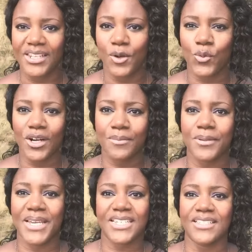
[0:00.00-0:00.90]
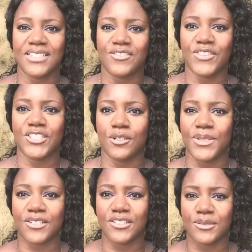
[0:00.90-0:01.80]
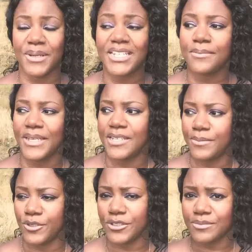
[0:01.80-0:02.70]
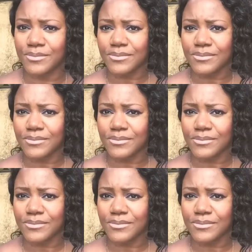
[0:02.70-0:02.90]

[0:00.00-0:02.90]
Now, why am I making this video? Because many people